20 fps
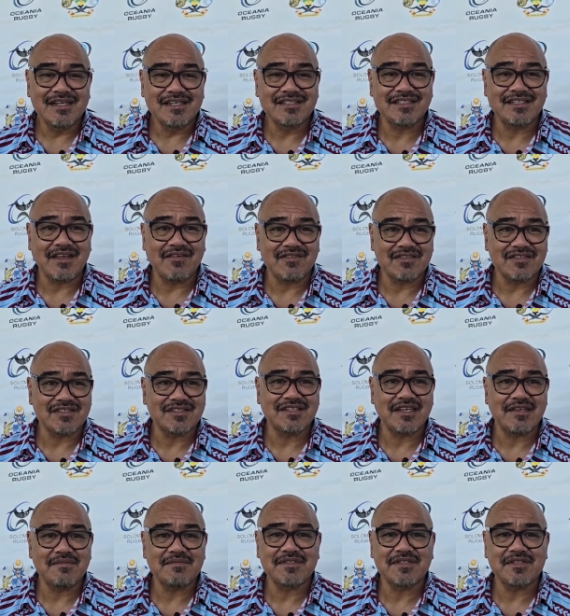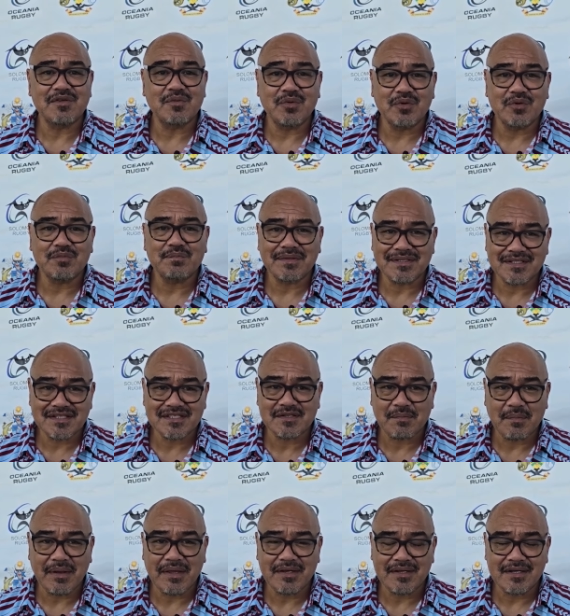sevens teams in the world
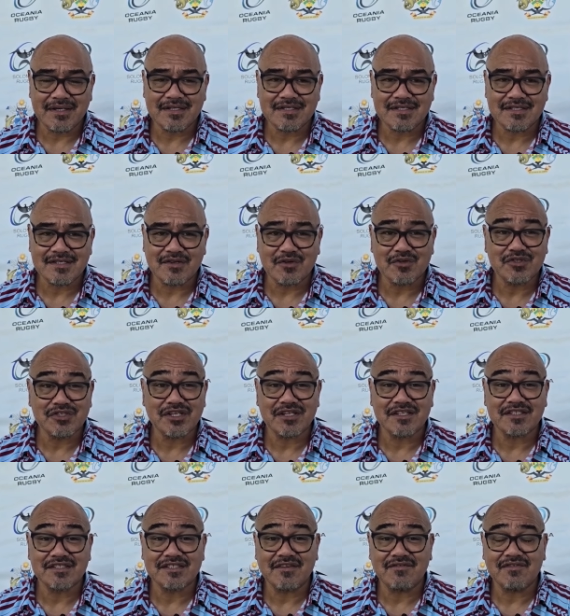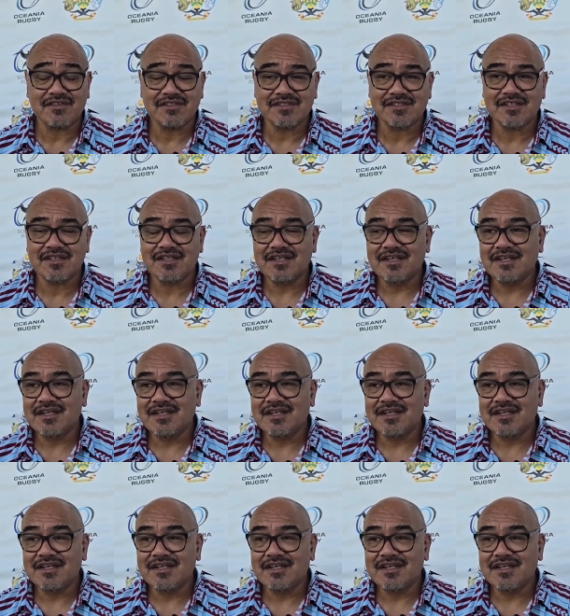participate in the Oceania Sevens.